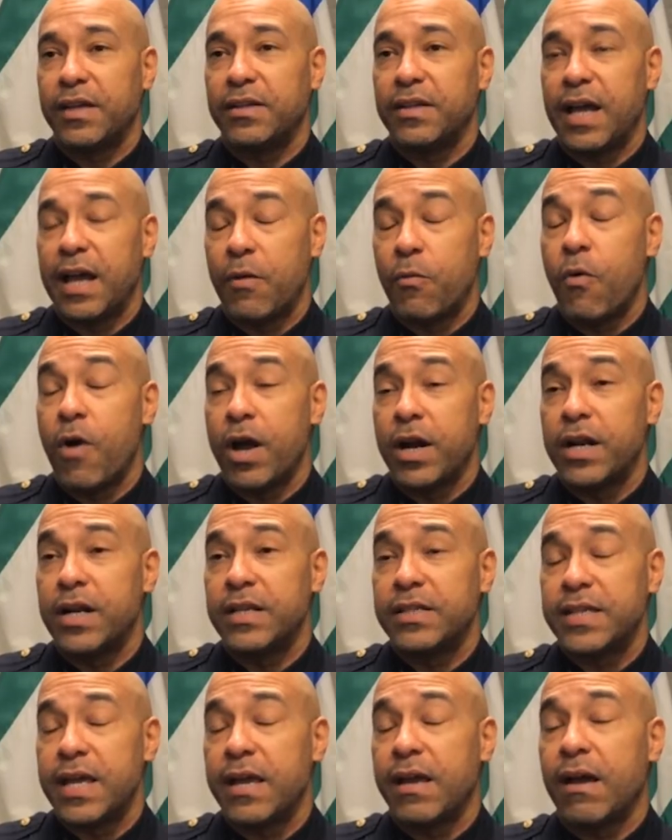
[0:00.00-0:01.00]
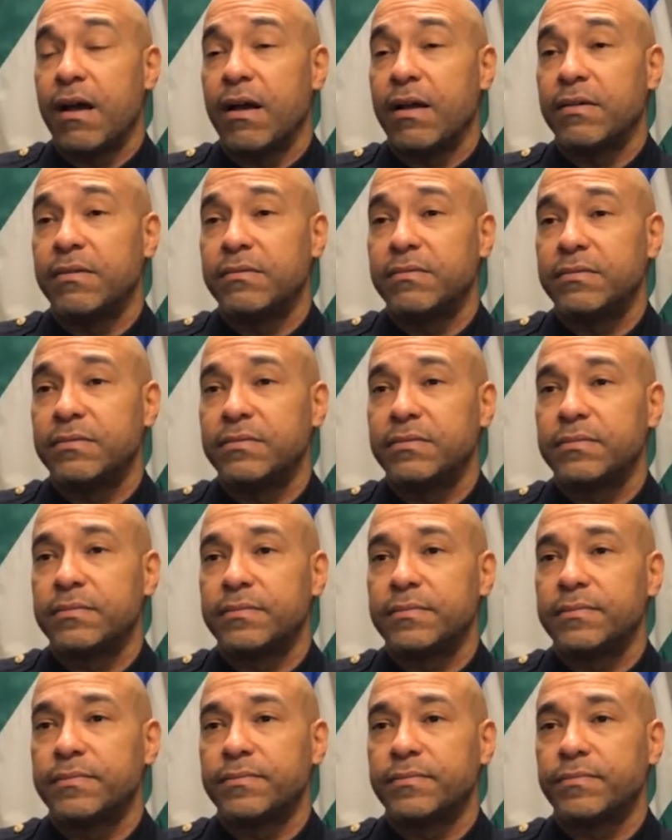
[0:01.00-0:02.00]
I wanted to take on.
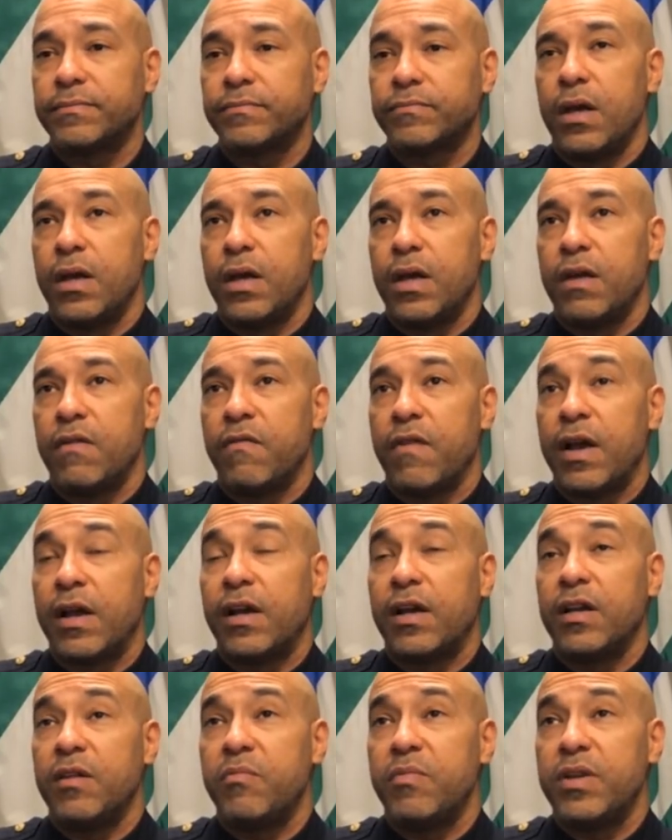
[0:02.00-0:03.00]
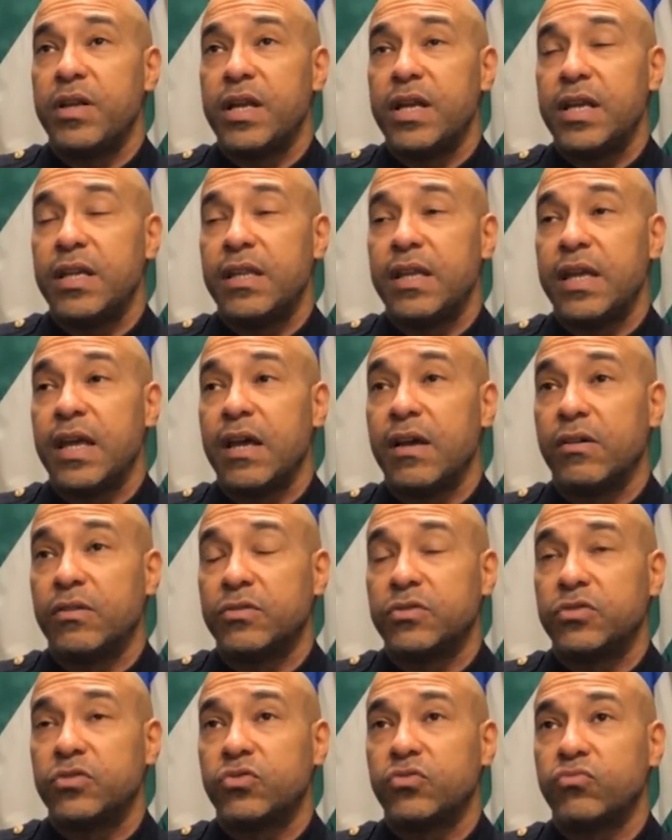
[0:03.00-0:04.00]
If I could have been anything
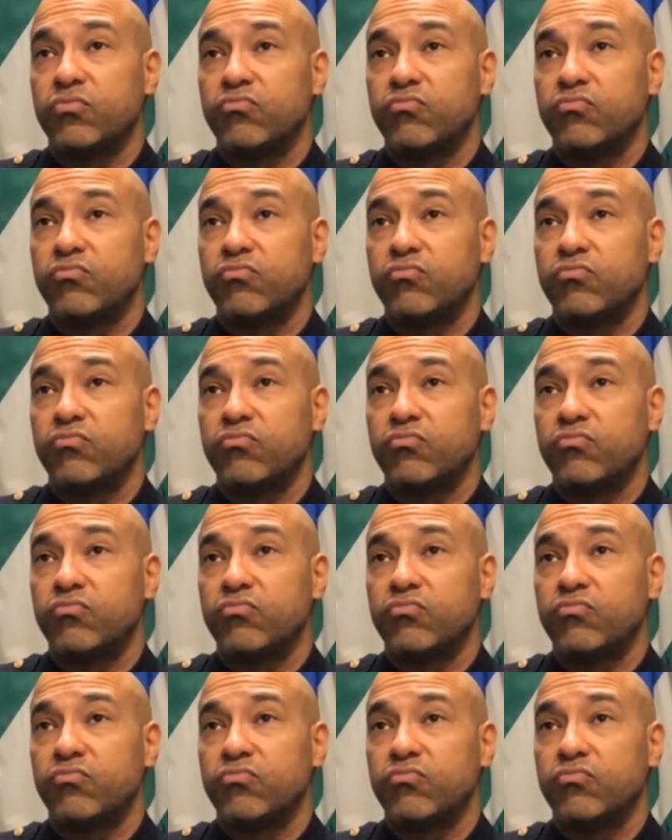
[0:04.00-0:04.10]
else,